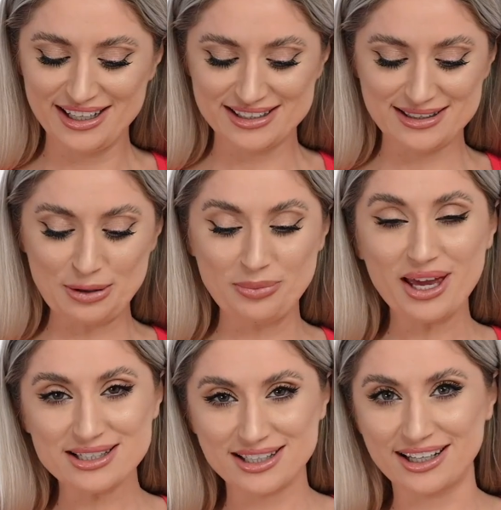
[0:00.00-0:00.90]
So
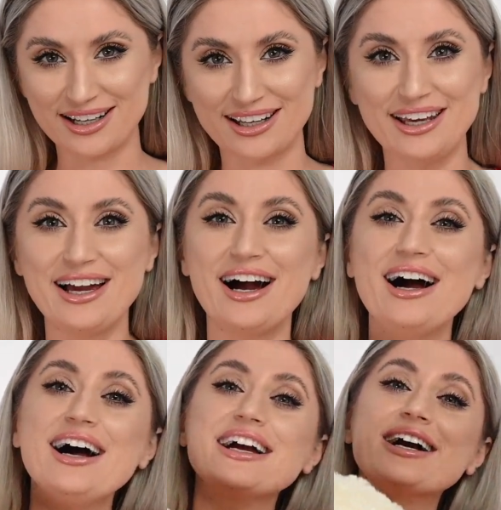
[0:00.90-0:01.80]
basically
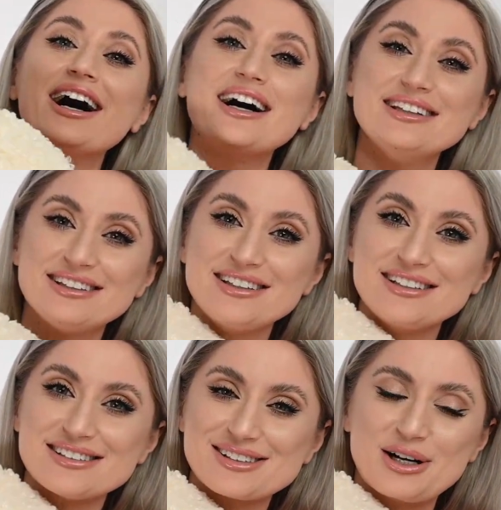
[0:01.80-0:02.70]
I got
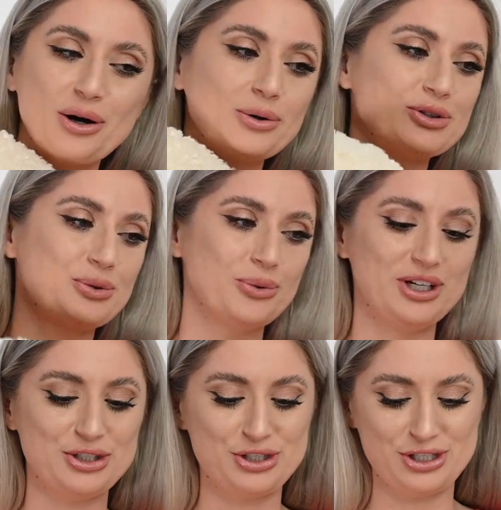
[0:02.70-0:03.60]
this coat,
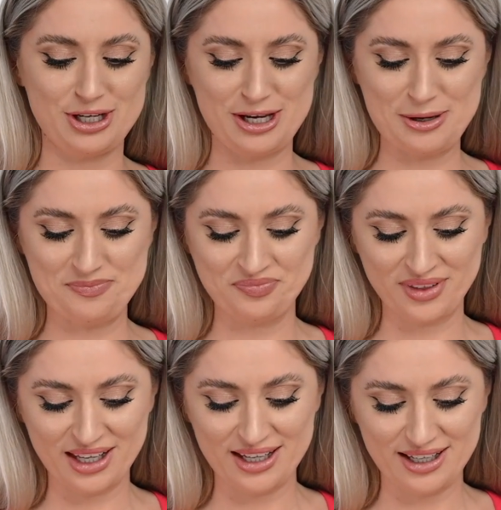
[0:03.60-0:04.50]
which
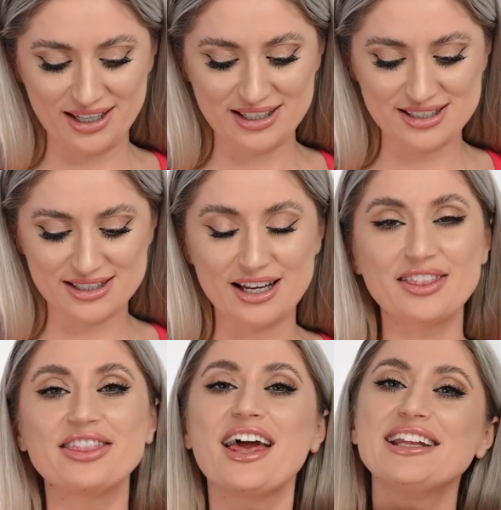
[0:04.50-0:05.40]
is a
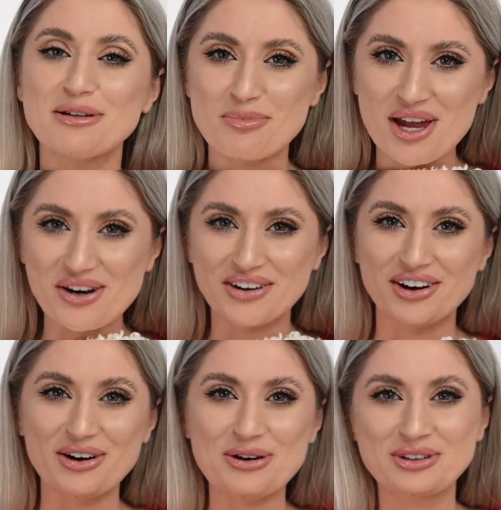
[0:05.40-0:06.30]
teddy bear
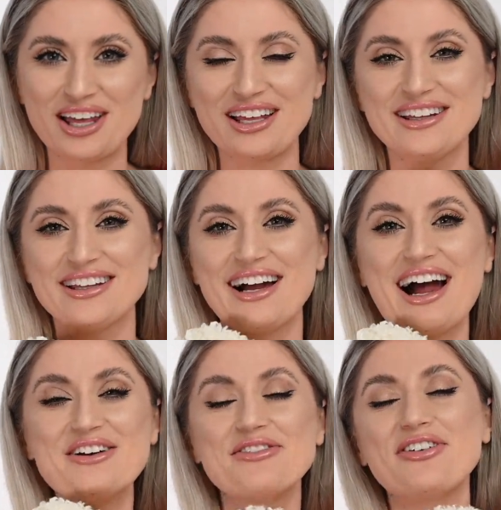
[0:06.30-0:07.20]
coat, and
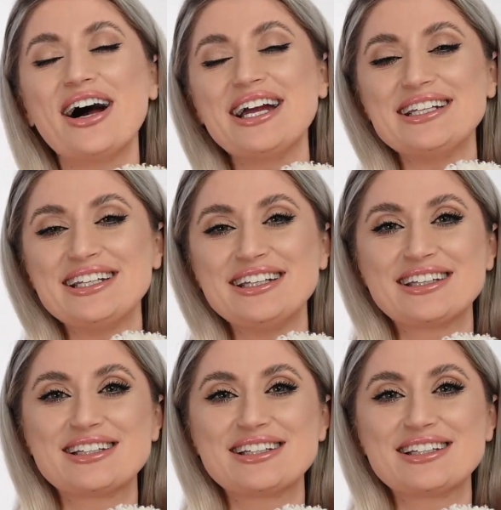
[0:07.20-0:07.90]
I find it